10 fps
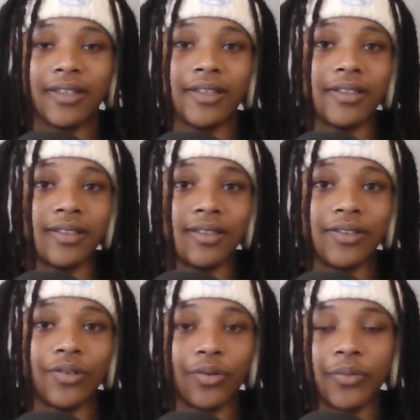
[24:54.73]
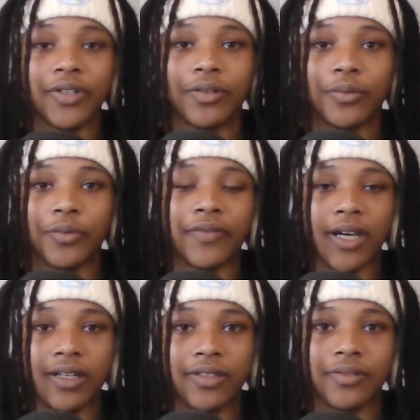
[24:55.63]
think Norman would have
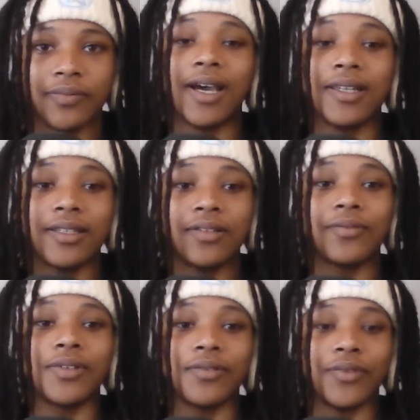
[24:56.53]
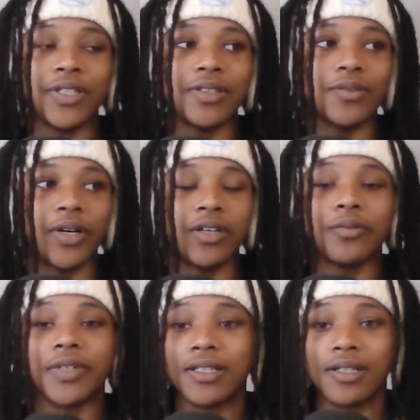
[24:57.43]
gotten to him. I think the reason why
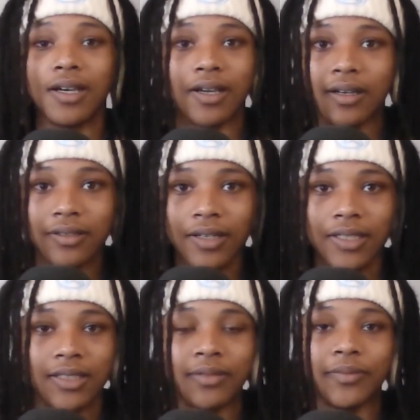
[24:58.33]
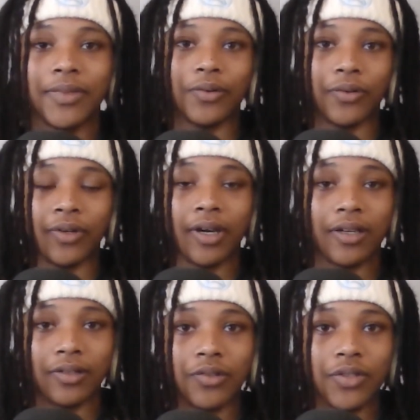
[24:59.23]
Norman has not contacted him or
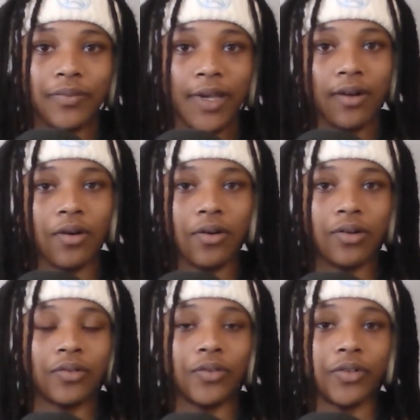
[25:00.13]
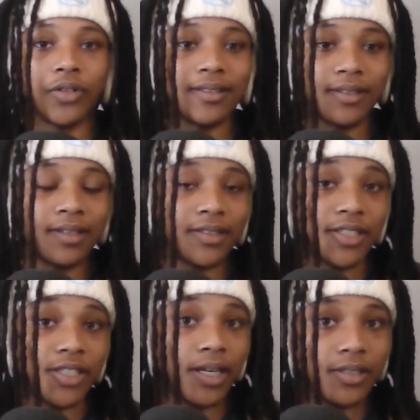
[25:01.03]
gotten to him at all or gotten the
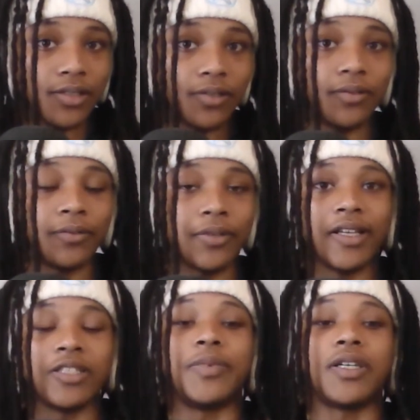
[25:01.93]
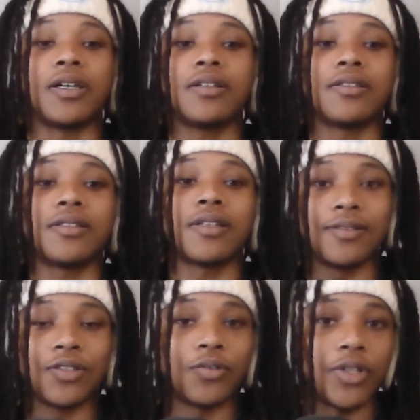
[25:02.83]
chance to is because
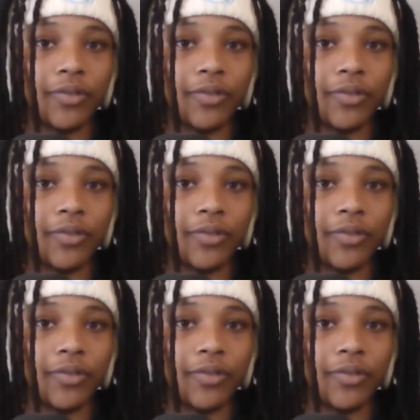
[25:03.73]
Tony